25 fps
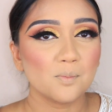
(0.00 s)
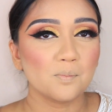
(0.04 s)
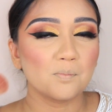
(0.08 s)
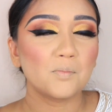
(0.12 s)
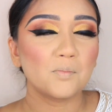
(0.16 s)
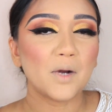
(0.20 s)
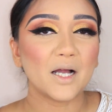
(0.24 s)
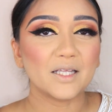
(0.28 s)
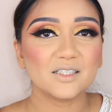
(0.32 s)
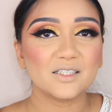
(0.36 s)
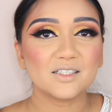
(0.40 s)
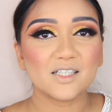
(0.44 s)

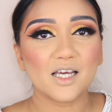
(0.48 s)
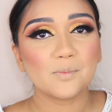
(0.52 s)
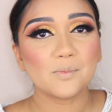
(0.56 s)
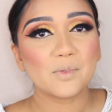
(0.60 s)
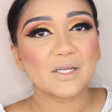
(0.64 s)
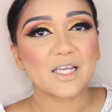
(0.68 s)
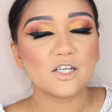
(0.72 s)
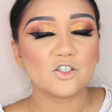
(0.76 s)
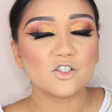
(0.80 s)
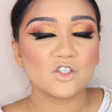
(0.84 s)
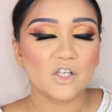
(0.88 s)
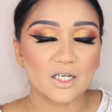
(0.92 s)
by the time I
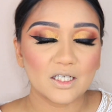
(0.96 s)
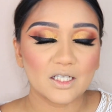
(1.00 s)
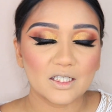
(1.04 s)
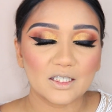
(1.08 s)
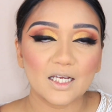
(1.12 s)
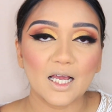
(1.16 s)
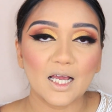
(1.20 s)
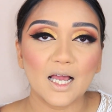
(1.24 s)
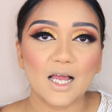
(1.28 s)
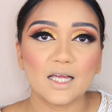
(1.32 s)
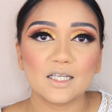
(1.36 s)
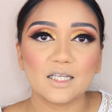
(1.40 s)
get
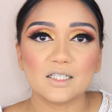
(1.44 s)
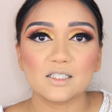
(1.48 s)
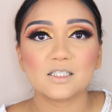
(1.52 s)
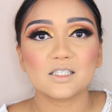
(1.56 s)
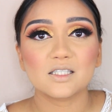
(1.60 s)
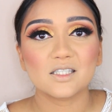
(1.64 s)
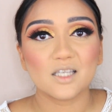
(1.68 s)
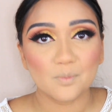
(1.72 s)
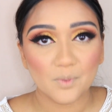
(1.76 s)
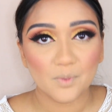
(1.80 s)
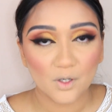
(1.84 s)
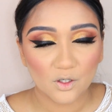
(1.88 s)
ready and
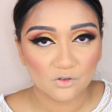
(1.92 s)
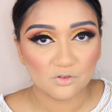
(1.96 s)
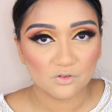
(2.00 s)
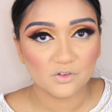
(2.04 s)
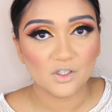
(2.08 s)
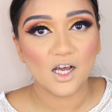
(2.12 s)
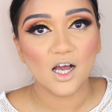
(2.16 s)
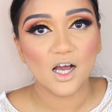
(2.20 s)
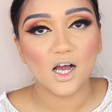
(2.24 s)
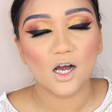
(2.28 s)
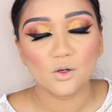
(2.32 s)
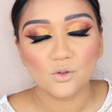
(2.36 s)
step out of
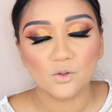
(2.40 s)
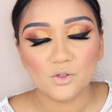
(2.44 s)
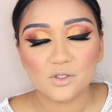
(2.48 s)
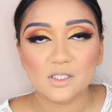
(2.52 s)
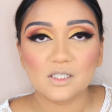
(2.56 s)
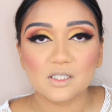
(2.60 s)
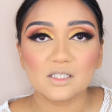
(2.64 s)
the house,